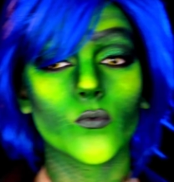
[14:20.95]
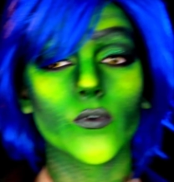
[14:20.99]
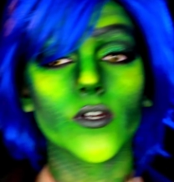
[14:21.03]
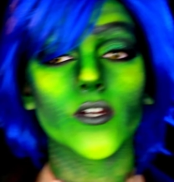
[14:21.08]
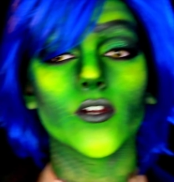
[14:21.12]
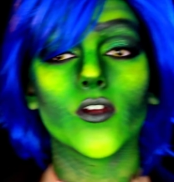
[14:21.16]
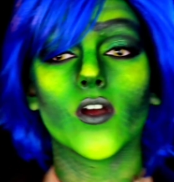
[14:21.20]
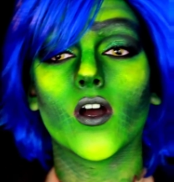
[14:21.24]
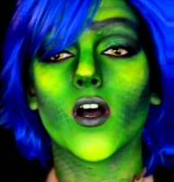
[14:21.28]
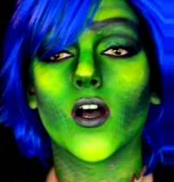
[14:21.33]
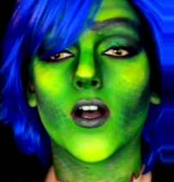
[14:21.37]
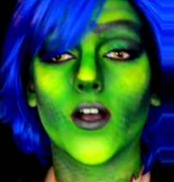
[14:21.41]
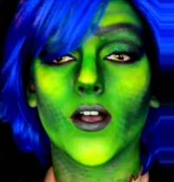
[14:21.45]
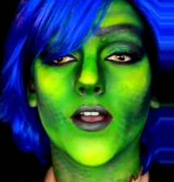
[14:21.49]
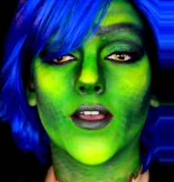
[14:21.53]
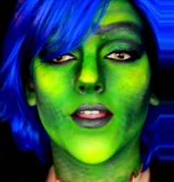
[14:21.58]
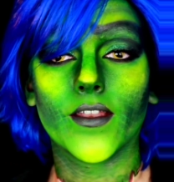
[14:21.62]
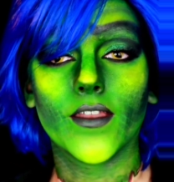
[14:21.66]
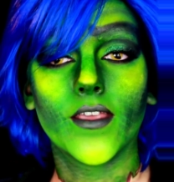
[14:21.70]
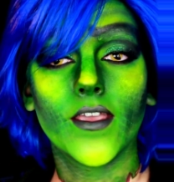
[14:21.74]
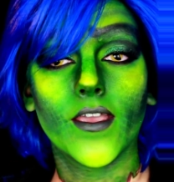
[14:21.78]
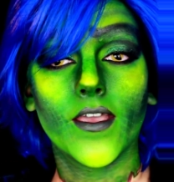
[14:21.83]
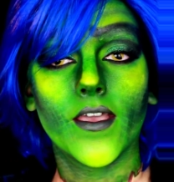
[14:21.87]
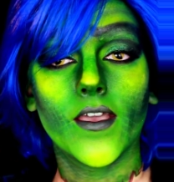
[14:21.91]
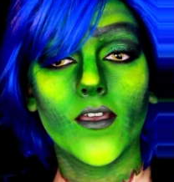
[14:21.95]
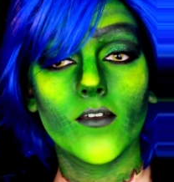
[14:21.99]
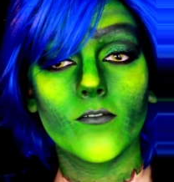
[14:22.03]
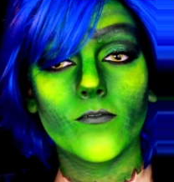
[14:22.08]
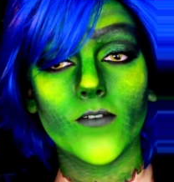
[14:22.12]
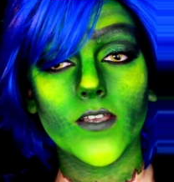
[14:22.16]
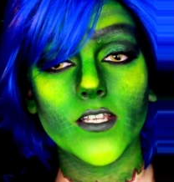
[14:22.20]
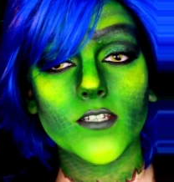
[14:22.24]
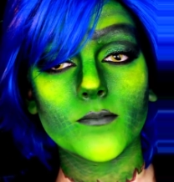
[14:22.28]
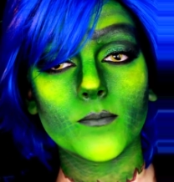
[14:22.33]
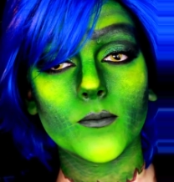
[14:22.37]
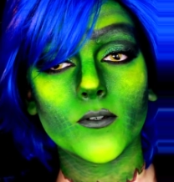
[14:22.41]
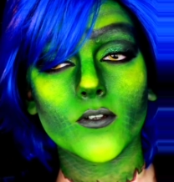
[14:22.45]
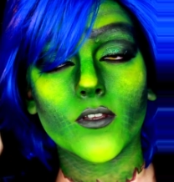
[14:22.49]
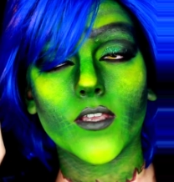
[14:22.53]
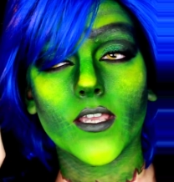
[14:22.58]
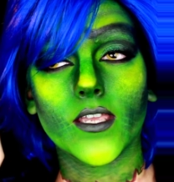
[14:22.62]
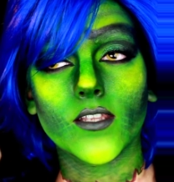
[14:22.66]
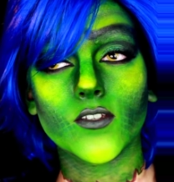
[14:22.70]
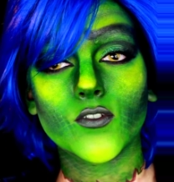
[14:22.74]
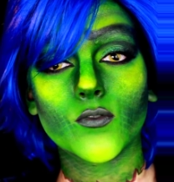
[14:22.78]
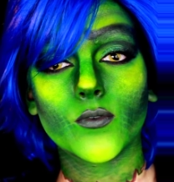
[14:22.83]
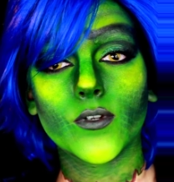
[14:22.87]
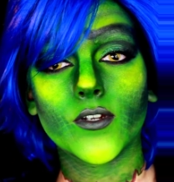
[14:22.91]
We're on Facebook
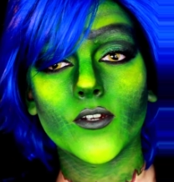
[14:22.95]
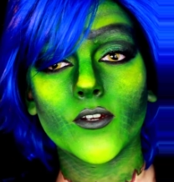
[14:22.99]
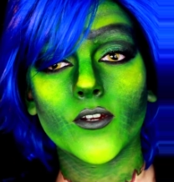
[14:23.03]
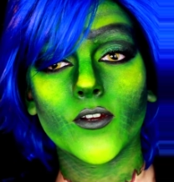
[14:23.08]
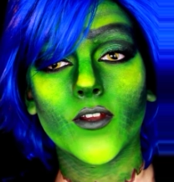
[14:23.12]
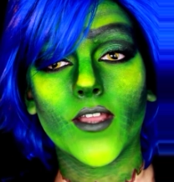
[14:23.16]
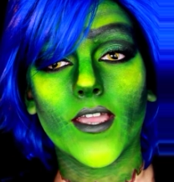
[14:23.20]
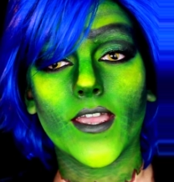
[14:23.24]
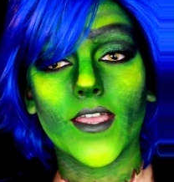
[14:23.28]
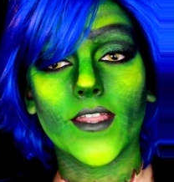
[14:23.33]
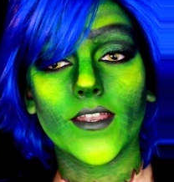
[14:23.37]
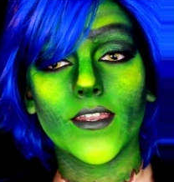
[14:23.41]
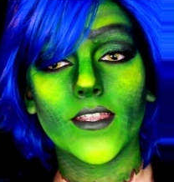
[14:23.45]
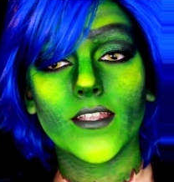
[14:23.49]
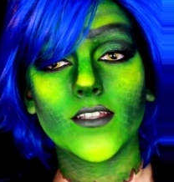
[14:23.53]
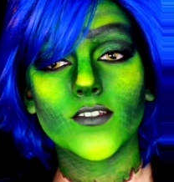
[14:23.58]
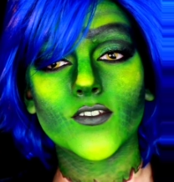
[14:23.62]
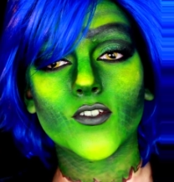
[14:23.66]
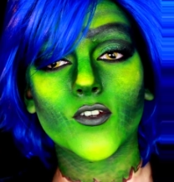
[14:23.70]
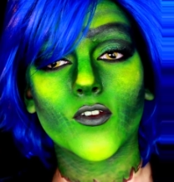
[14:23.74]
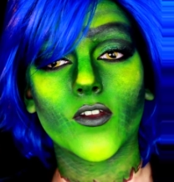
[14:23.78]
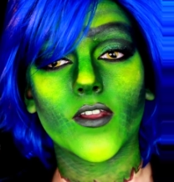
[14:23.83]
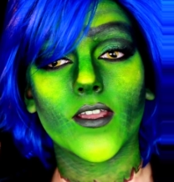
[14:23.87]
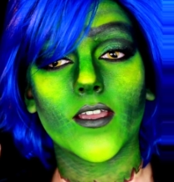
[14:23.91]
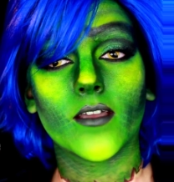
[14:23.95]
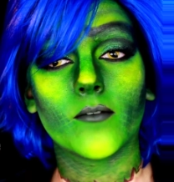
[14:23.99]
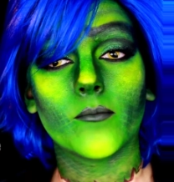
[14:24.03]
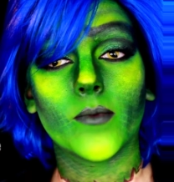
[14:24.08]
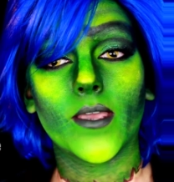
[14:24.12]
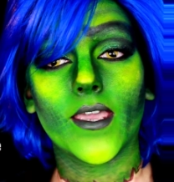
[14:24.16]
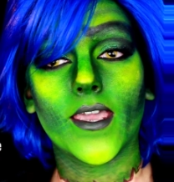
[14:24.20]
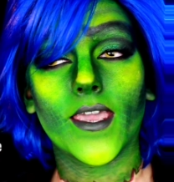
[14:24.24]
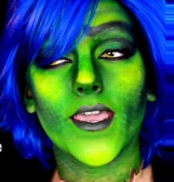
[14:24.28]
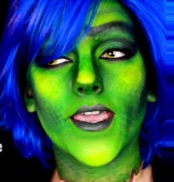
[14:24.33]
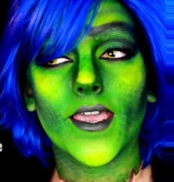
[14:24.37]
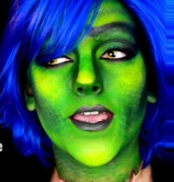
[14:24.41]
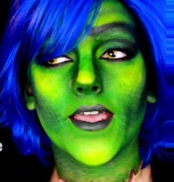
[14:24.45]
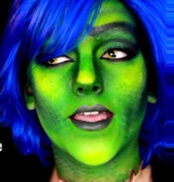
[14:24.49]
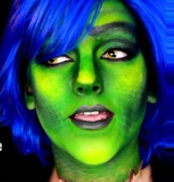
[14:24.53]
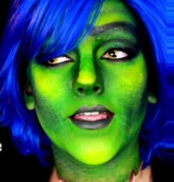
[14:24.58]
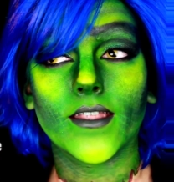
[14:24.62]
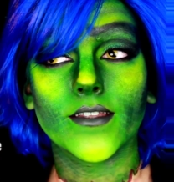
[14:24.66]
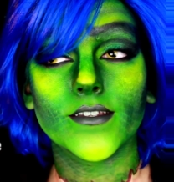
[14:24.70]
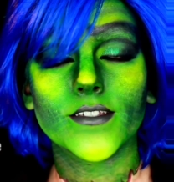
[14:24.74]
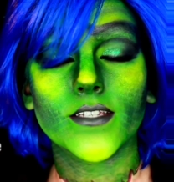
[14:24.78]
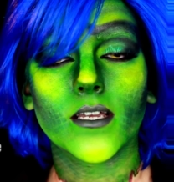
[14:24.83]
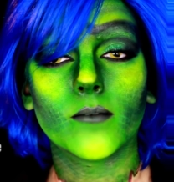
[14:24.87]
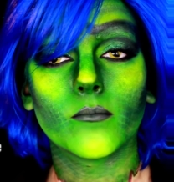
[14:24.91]
and Twitter and Instagram
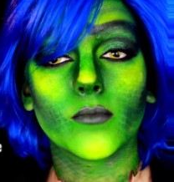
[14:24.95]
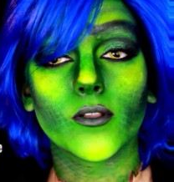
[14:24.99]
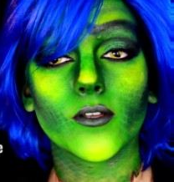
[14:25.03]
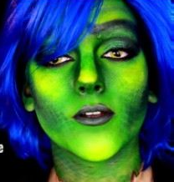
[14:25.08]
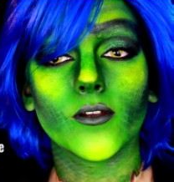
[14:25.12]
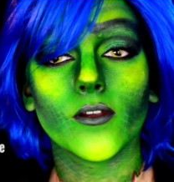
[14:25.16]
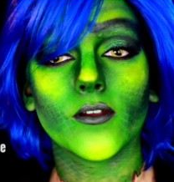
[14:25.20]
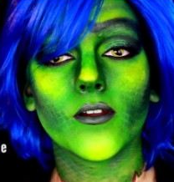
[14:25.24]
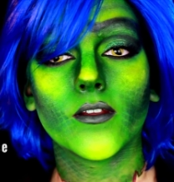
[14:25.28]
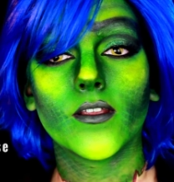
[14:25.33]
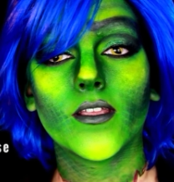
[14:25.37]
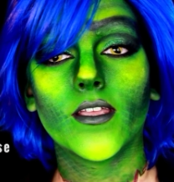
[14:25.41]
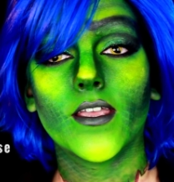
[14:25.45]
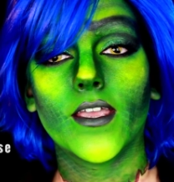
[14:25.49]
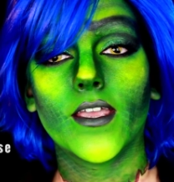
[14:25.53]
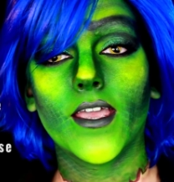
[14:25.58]
and Tumblr,